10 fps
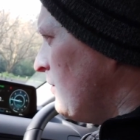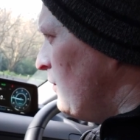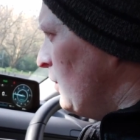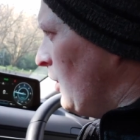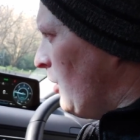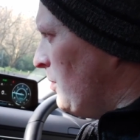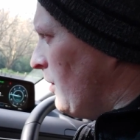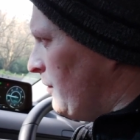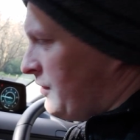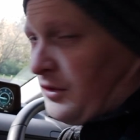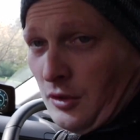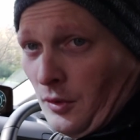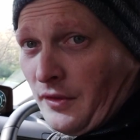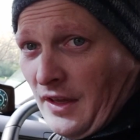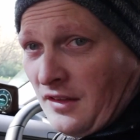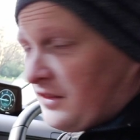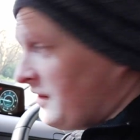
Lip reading: Fully open, obviously you want that